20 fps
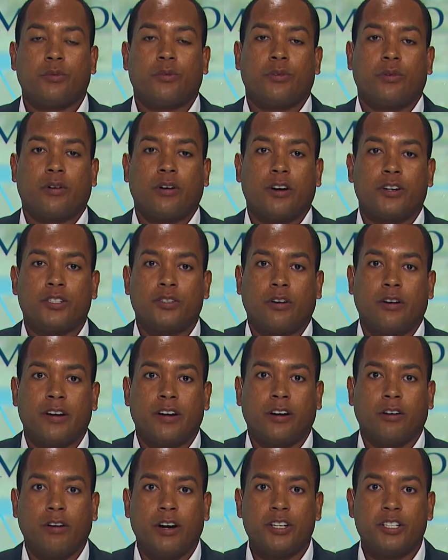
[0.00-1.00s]
with regards to our
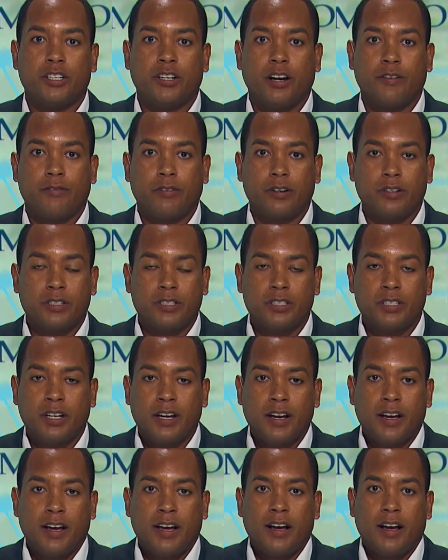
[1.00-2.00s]
integration efforts.
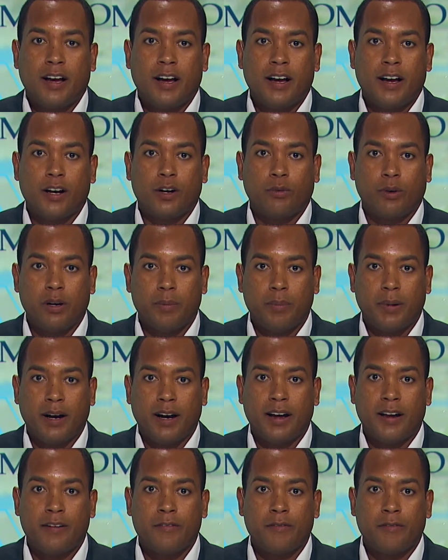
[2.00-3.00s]
Green
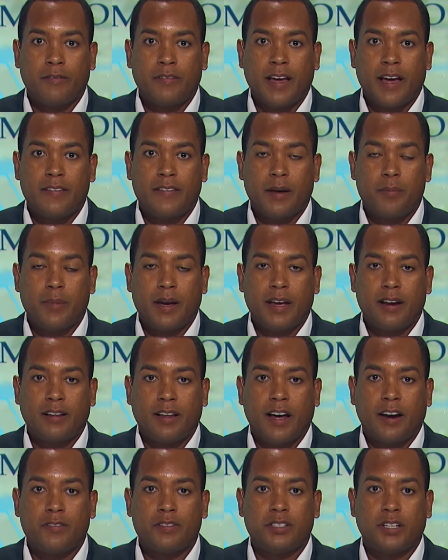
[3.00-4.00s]
bond that made a
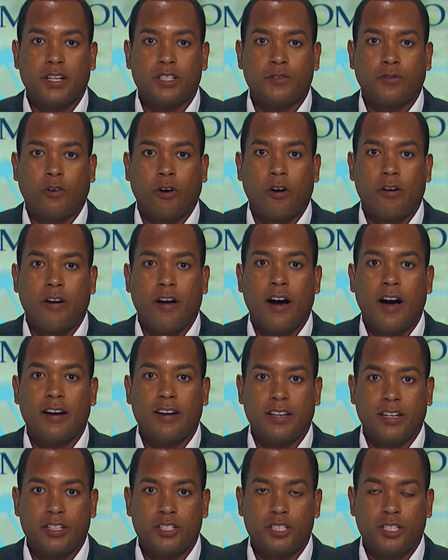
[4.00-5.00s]
lot of sense for our
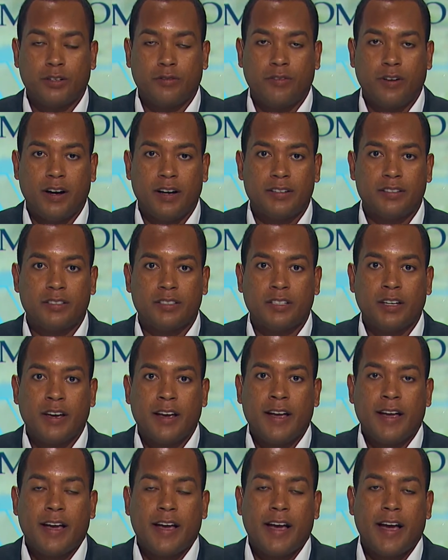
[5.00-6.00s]
non-ESG funds.
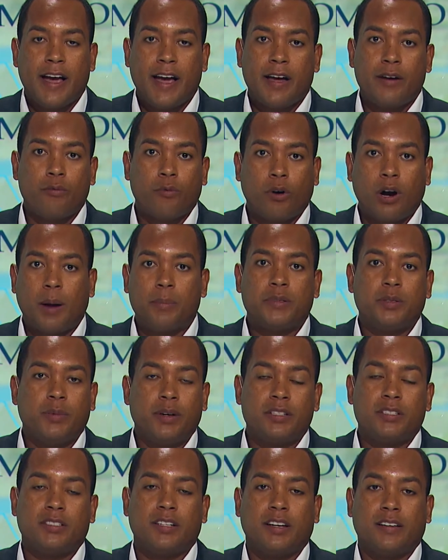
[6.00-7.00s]
And we're
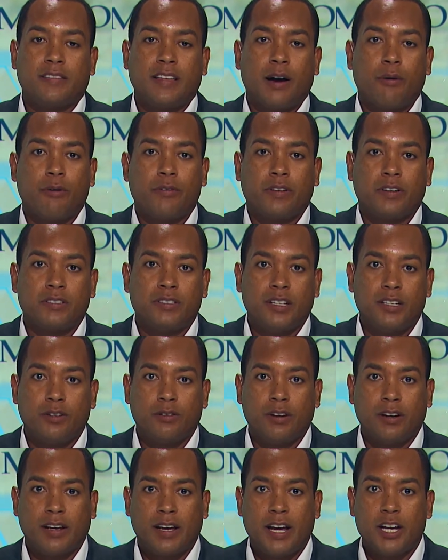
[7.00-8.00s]
optimistic that with
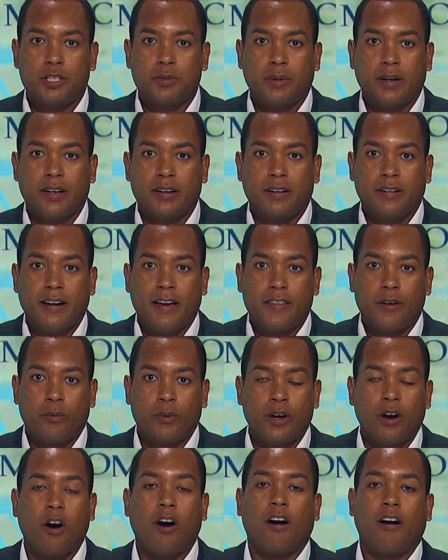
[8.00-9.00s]
continued engagement, now
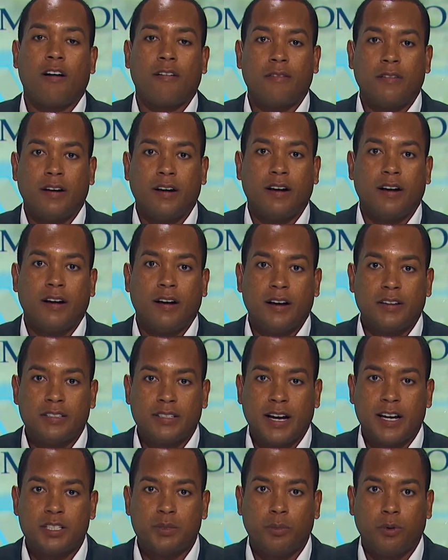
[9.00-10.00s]
that we are a
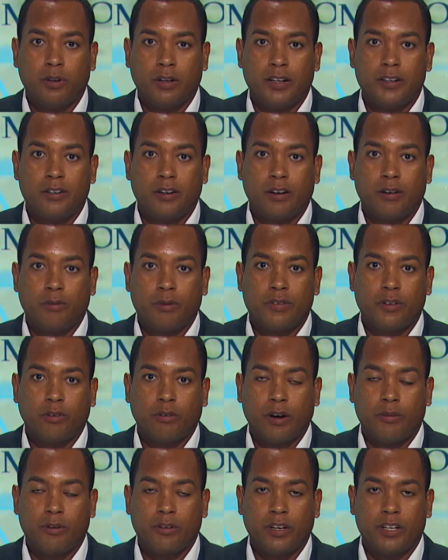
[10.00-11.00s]
sizable lender with a
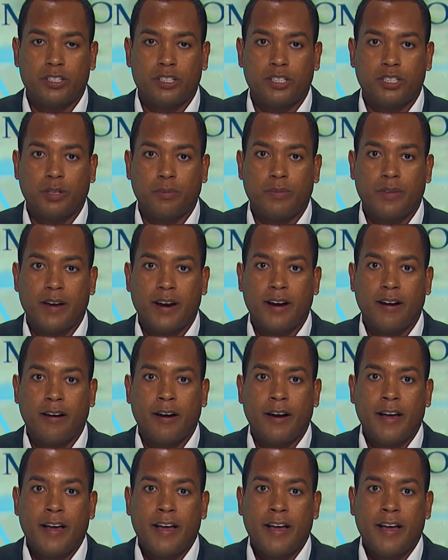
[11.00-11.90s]
great relationship there,